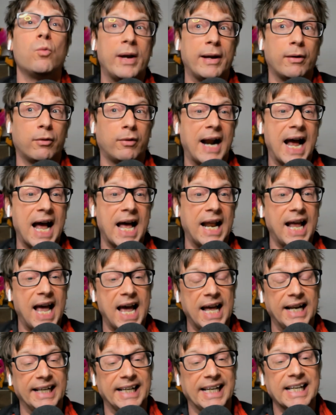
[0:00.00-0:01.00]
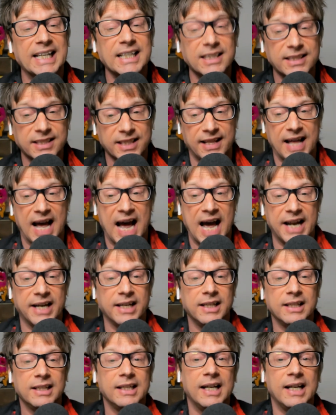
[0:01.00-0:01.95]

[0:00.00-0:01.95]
we were at heading into that.